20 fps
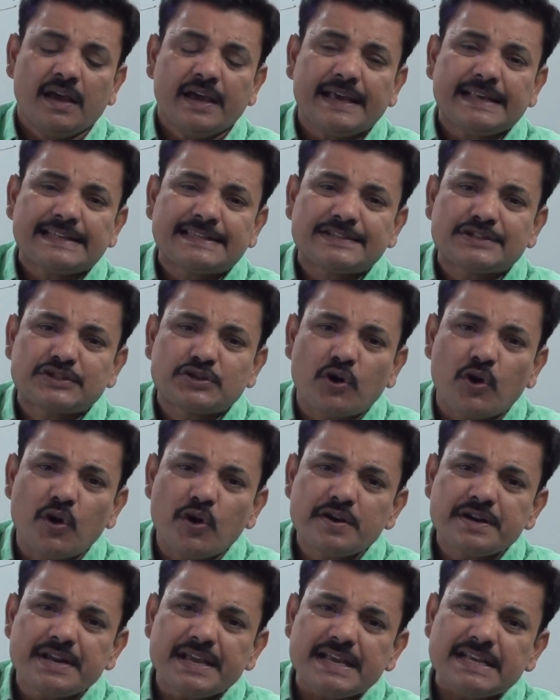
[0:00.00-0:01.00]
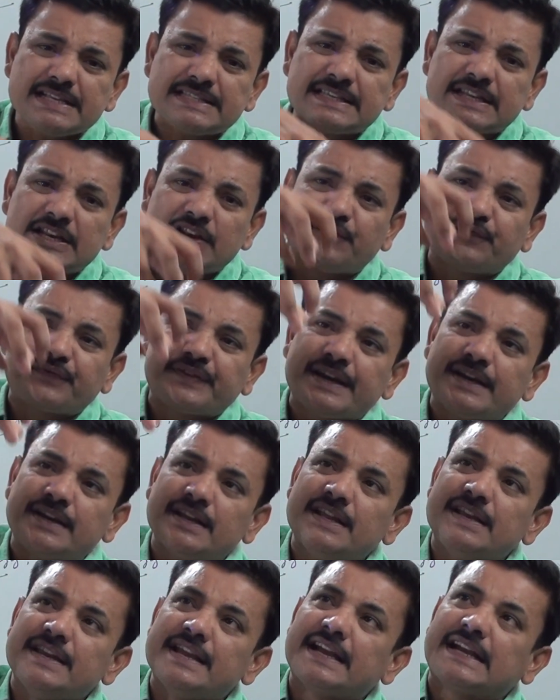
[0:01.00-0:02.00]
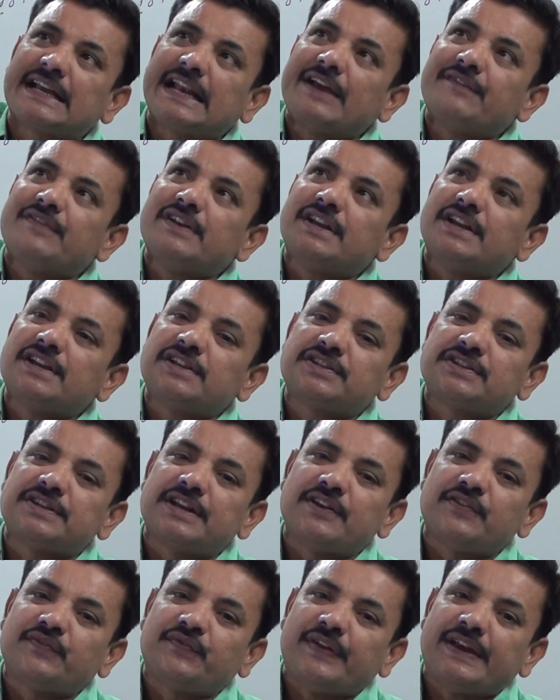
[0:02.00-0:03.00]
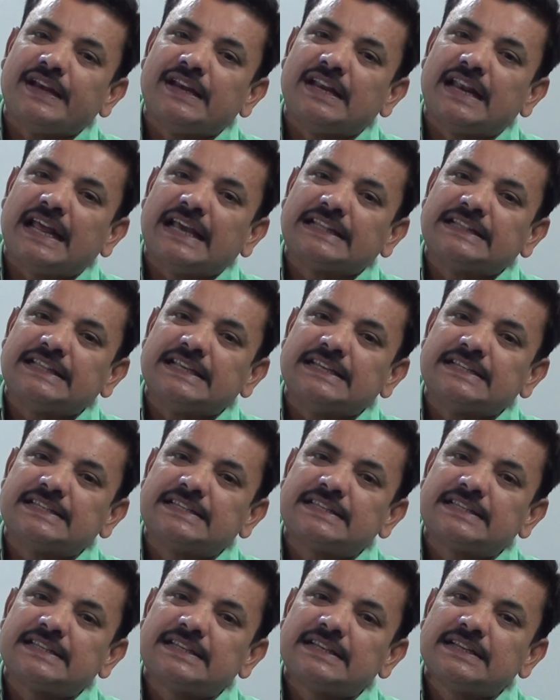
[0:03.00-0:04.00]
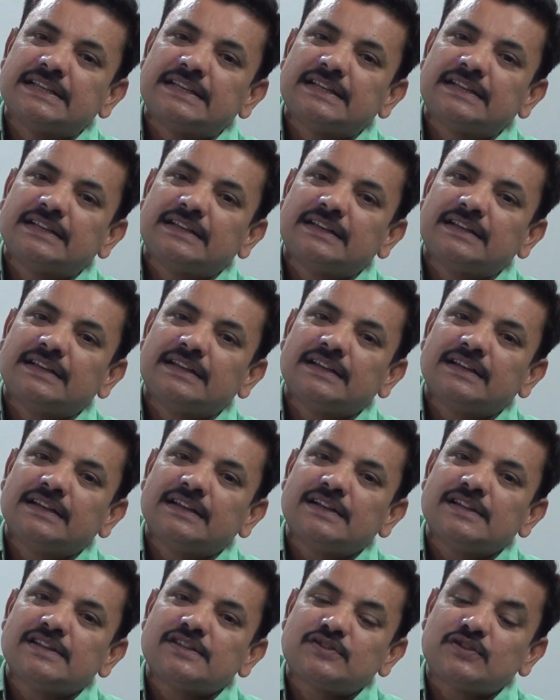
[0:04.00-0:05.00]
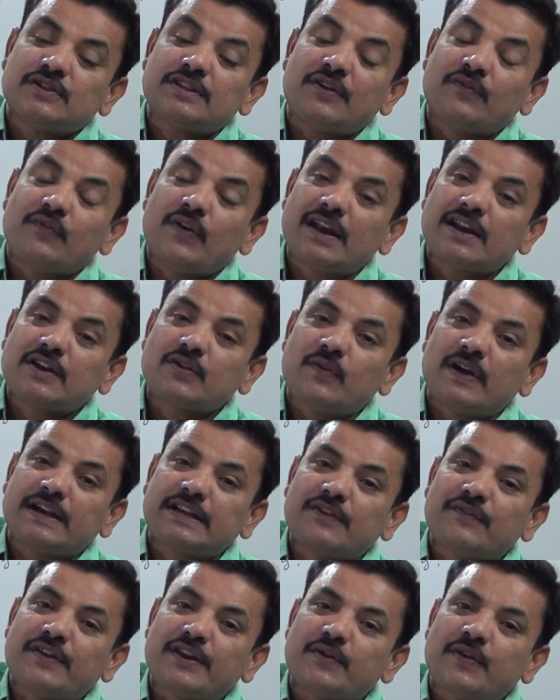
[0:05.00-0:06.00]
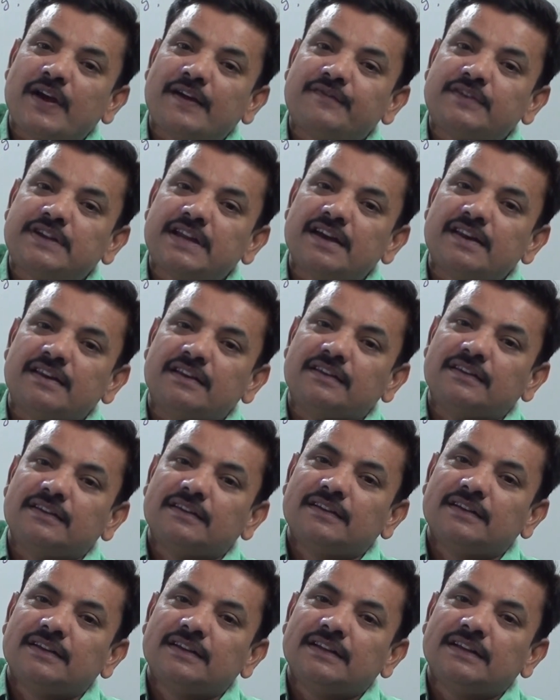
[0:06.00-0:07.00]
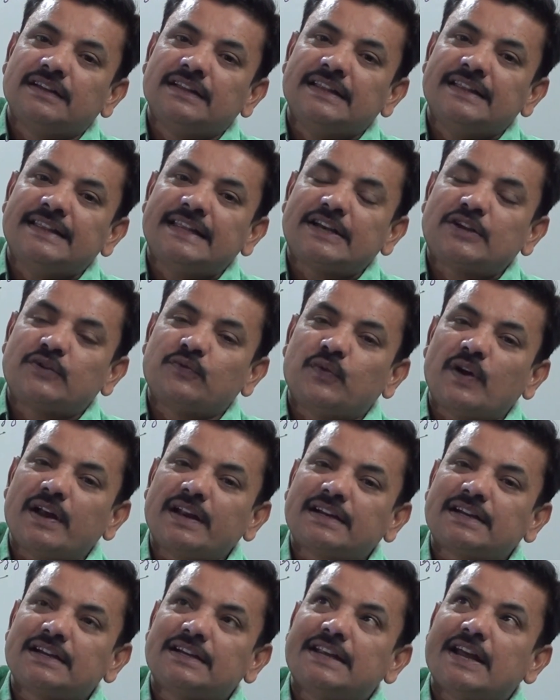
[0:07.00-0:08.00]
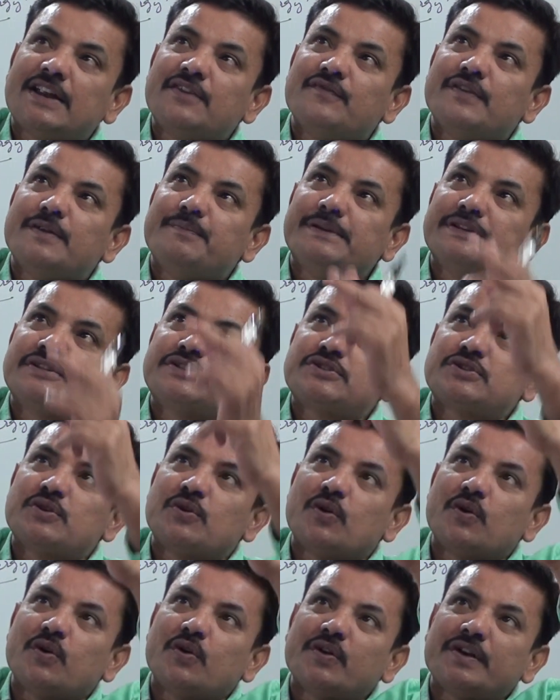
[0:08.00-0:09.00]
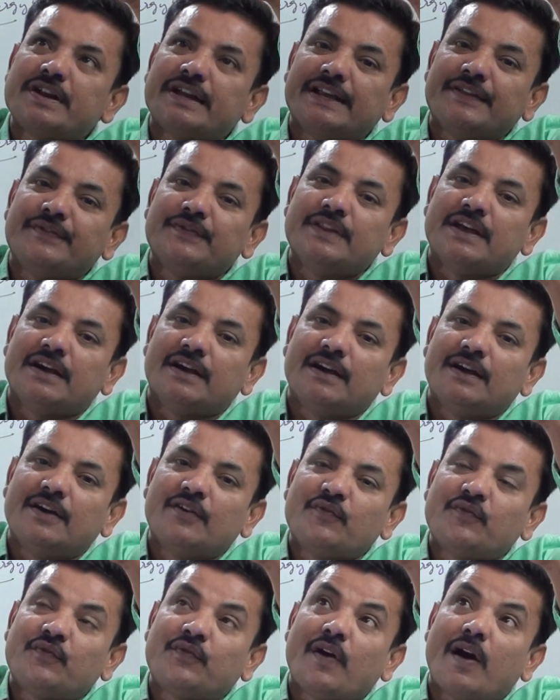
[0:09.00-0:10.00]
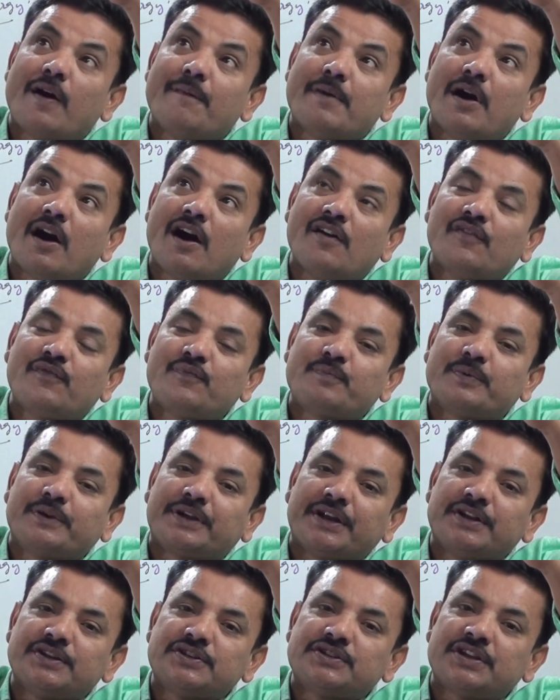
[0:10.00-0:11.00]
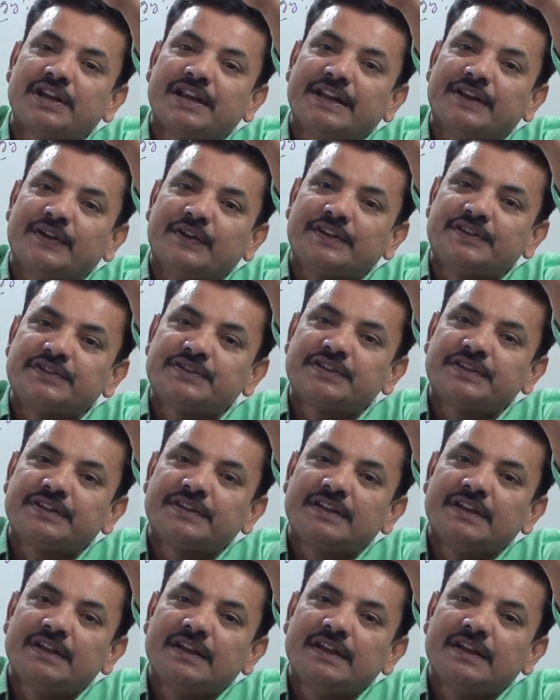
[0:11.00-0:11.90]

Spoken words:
a stone is lifted in a gravitational field like this. So the work, whatever you have done, that work done will be stored in the form of potential energy.